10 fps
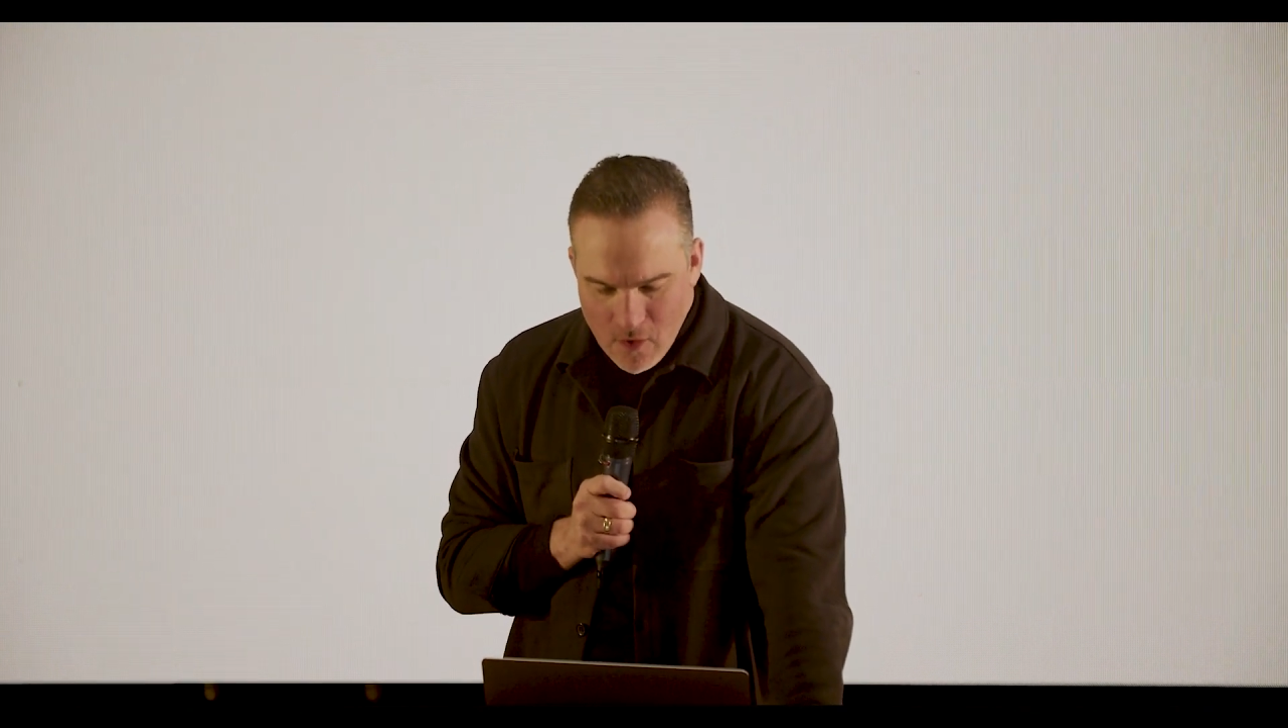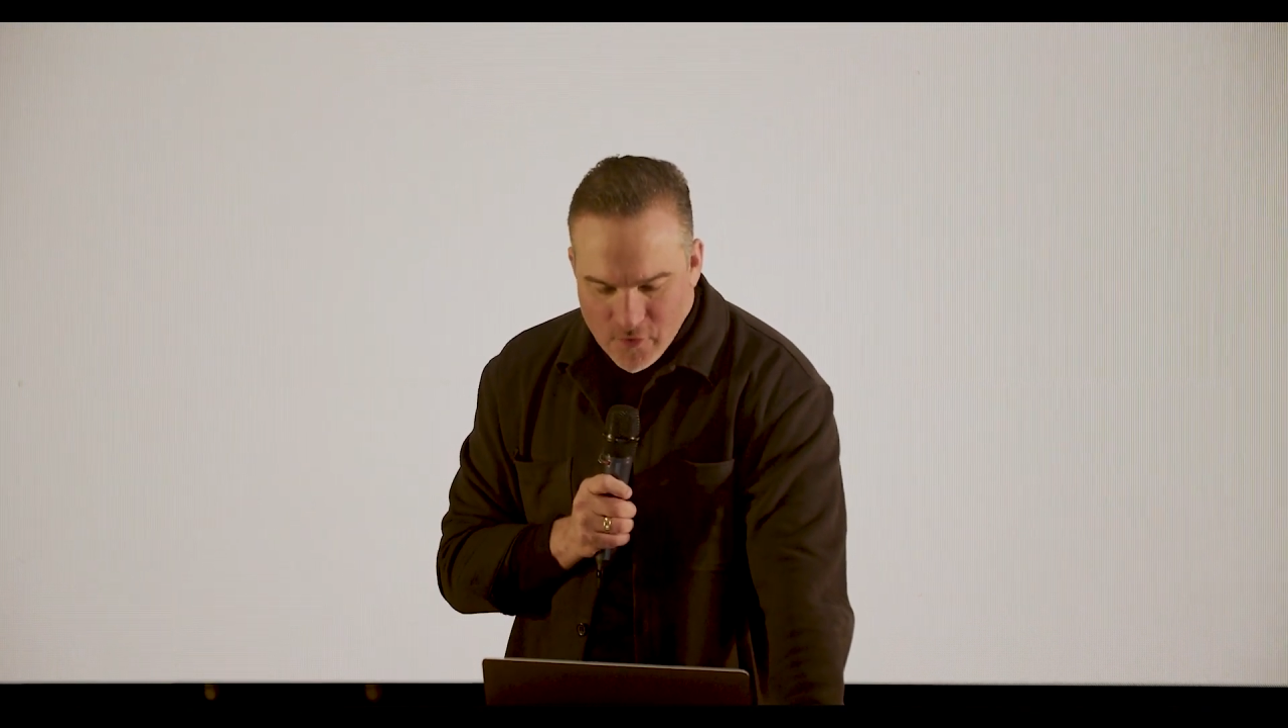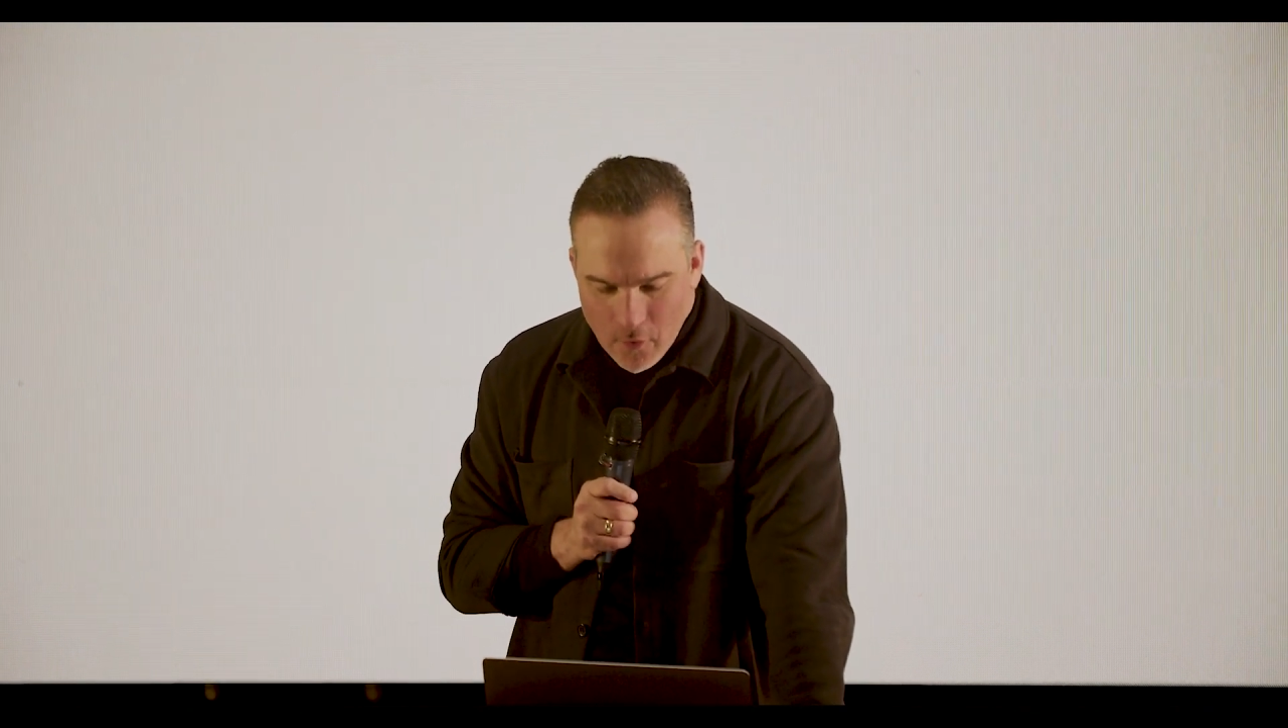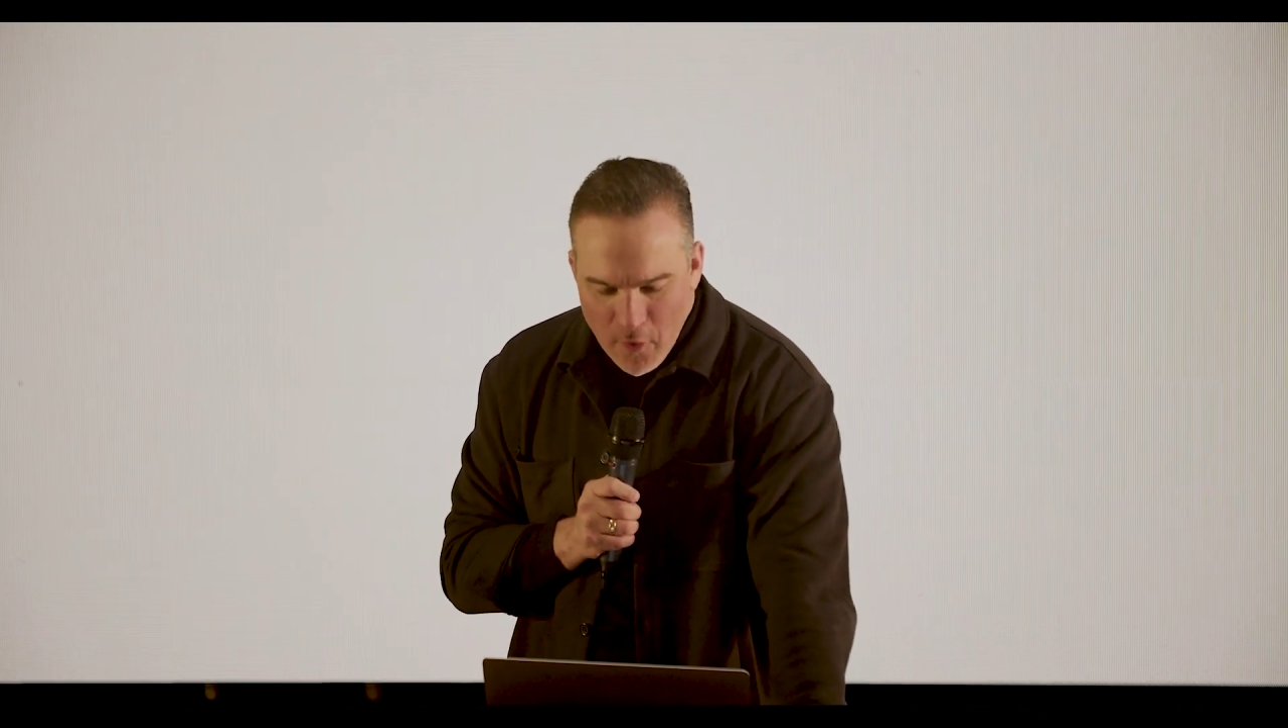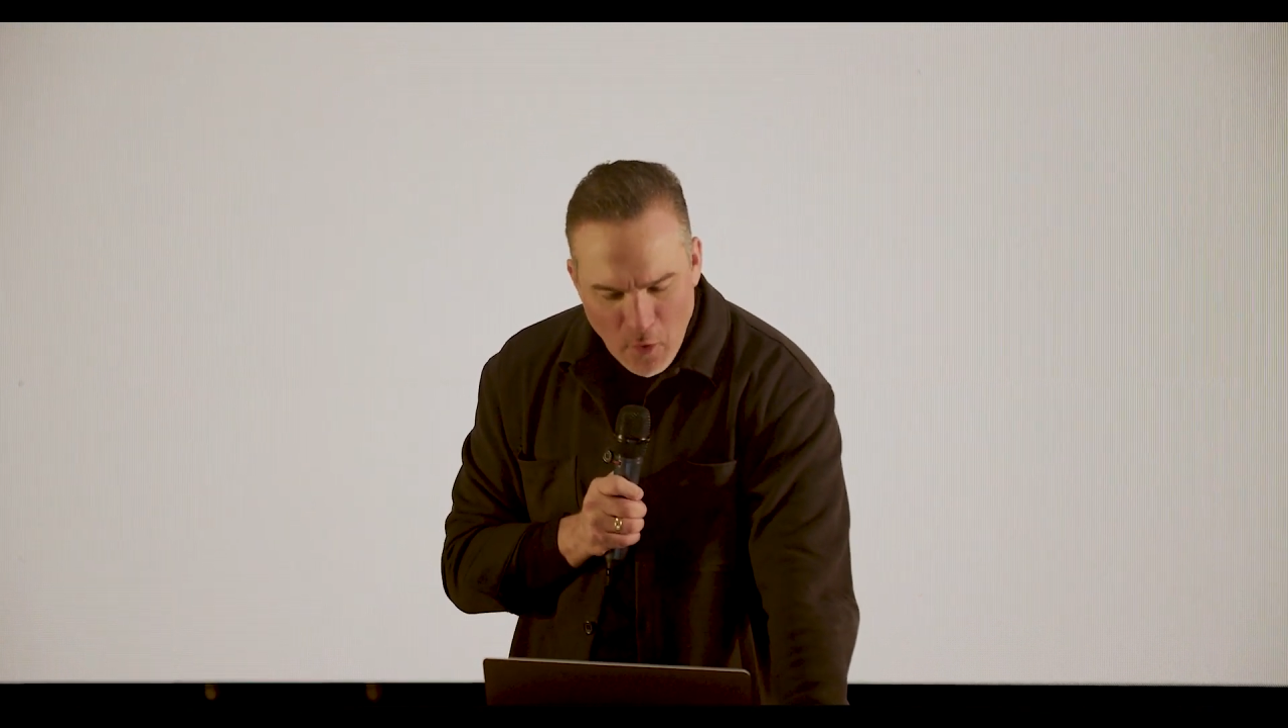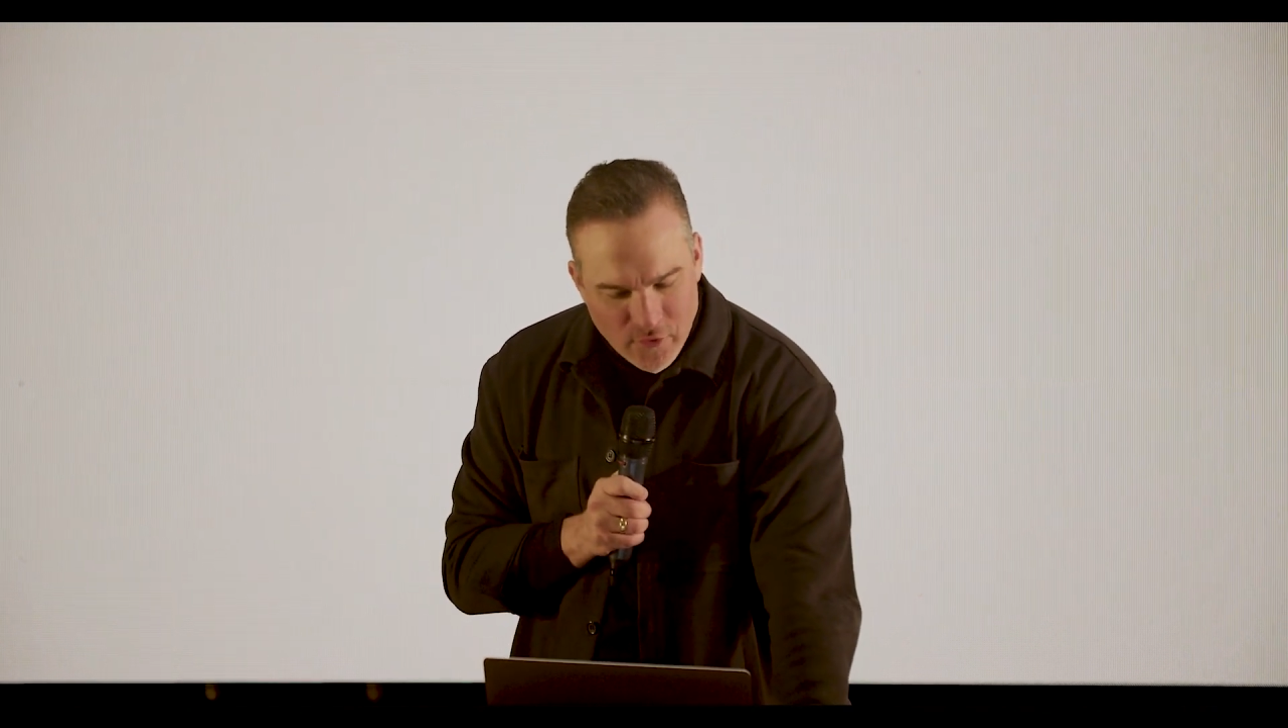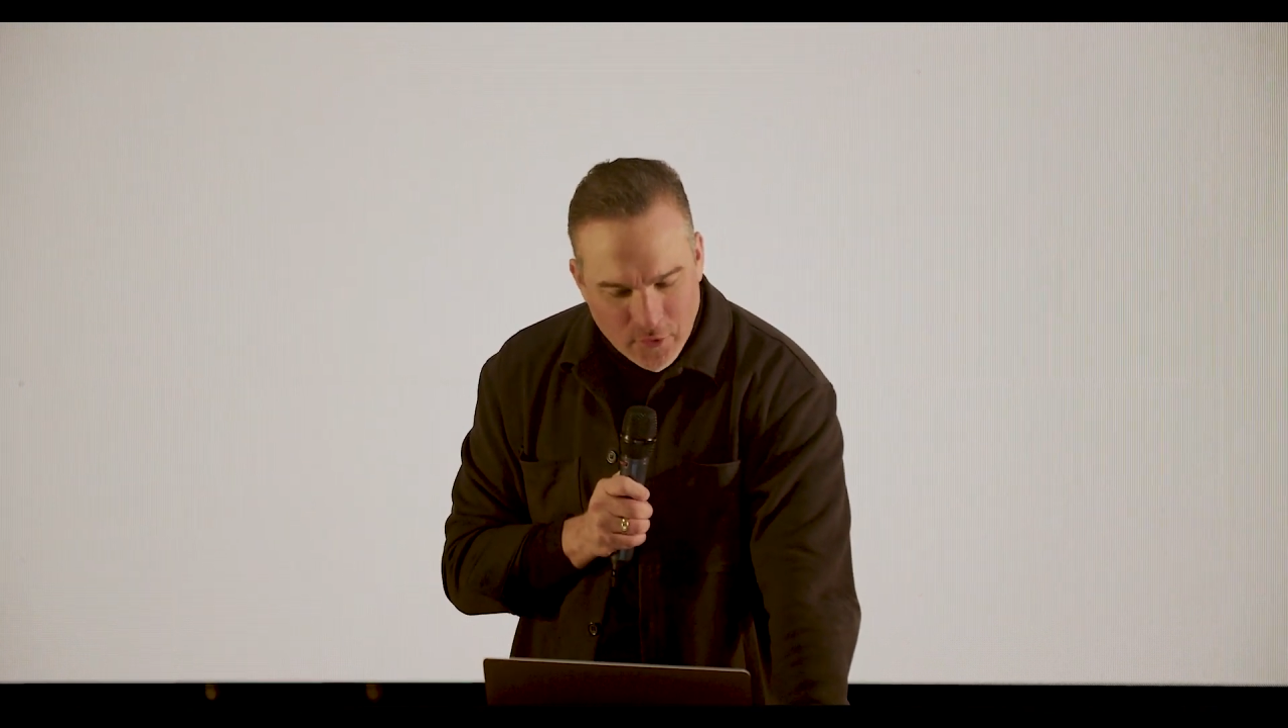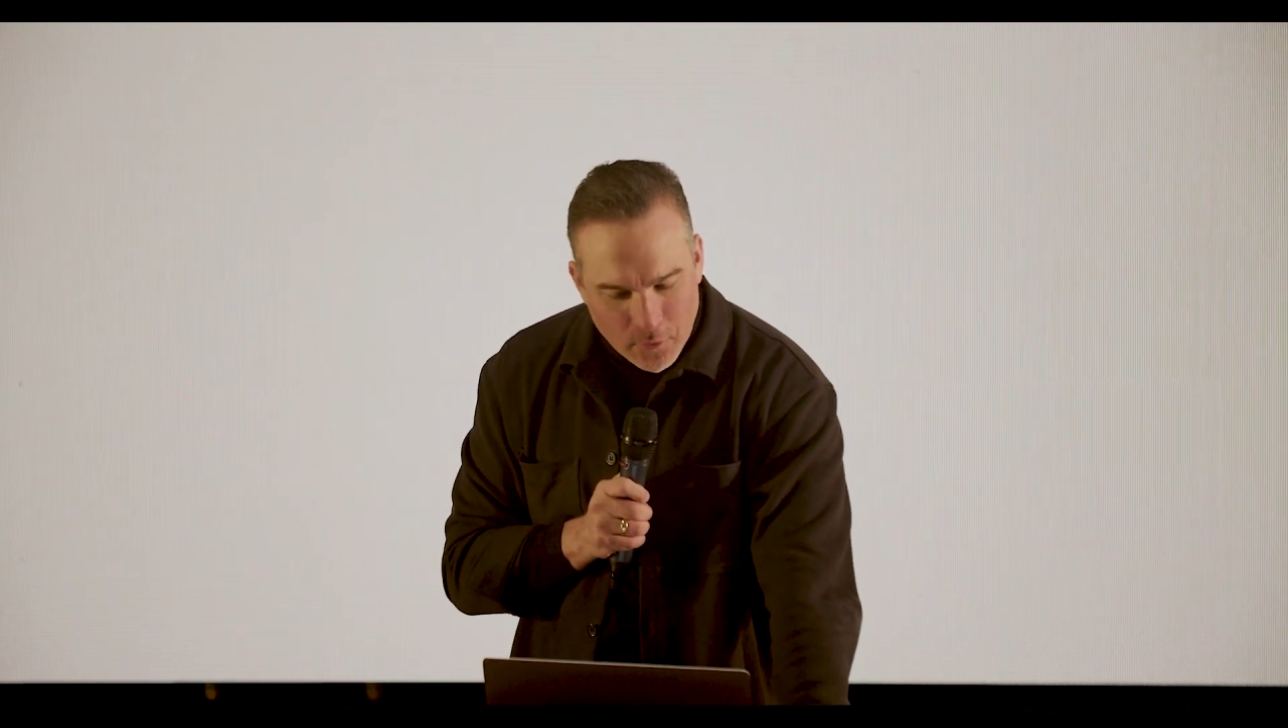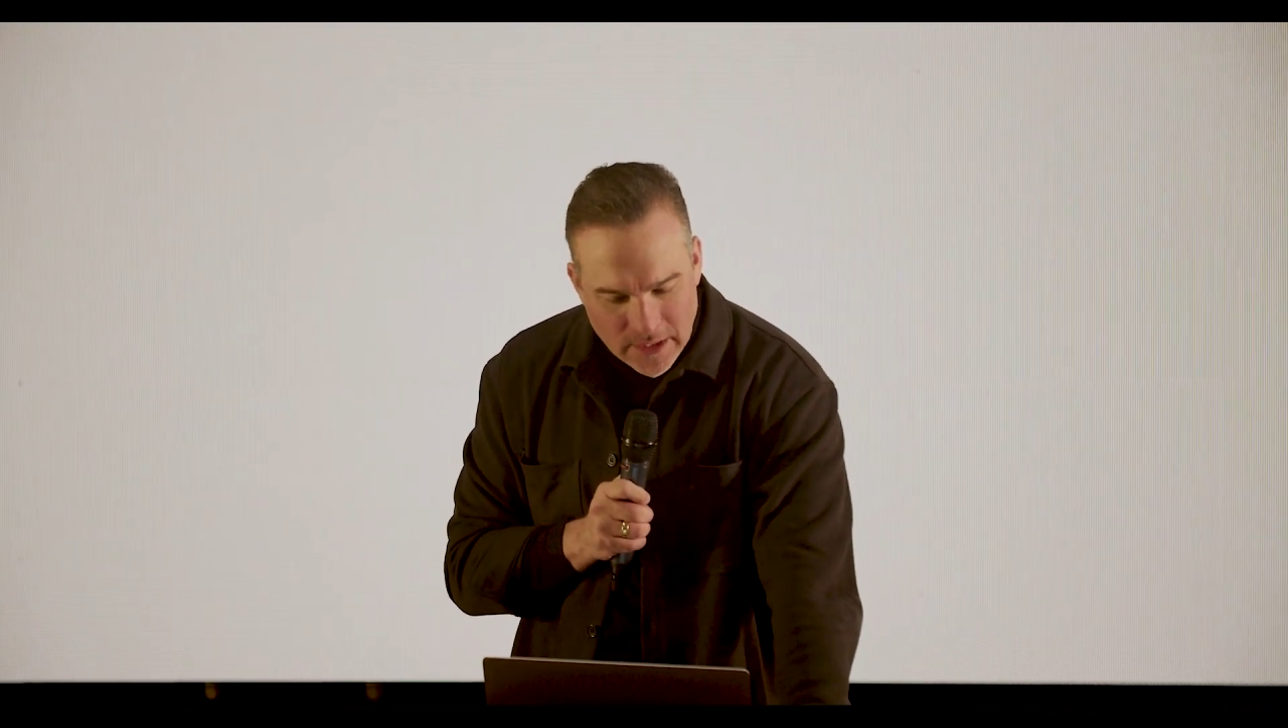So those who